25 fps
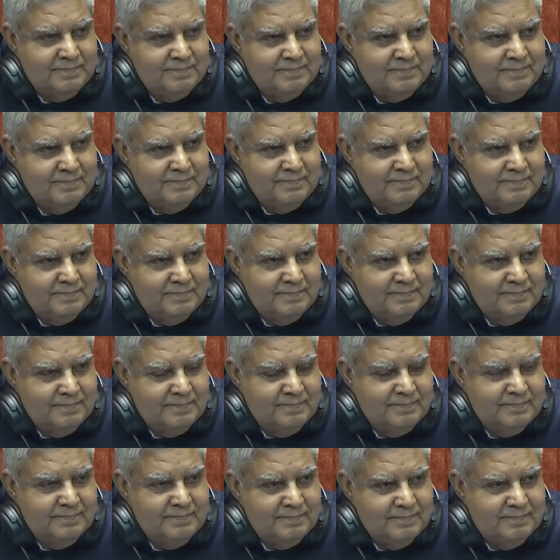
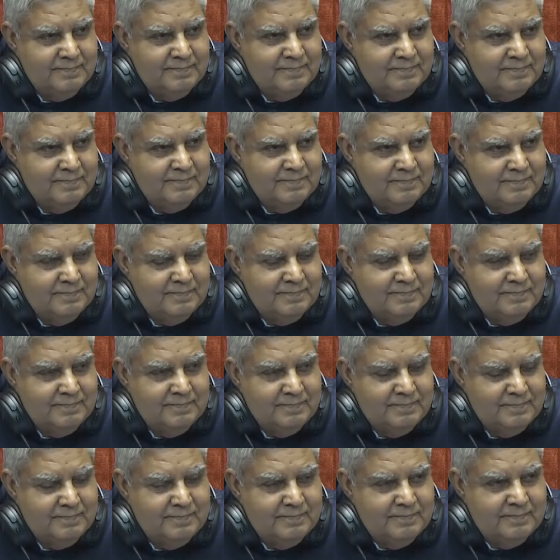
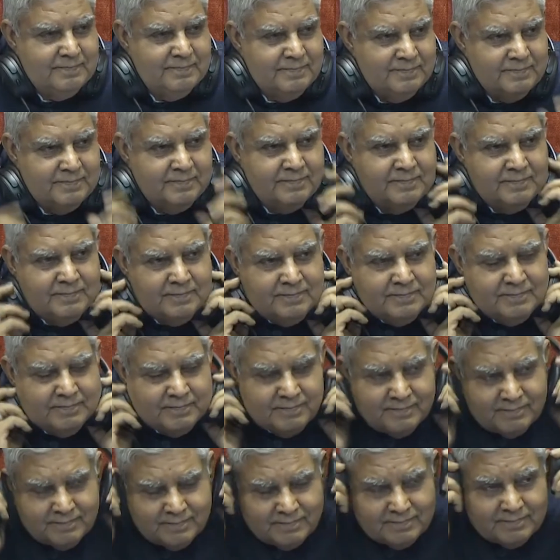
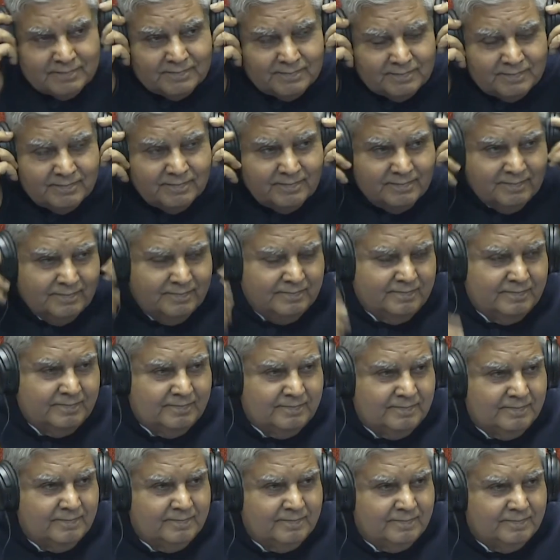
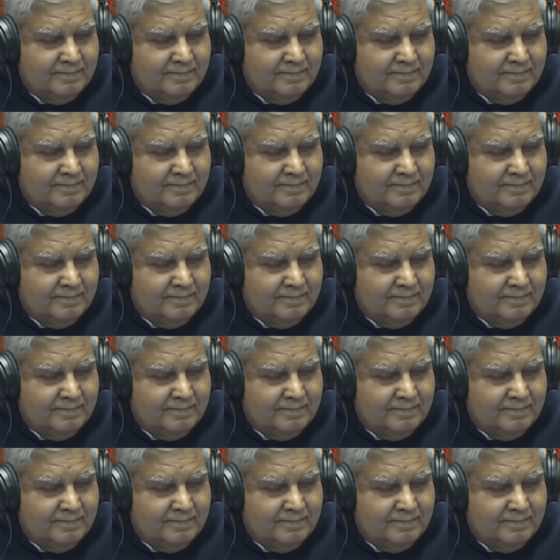(silent)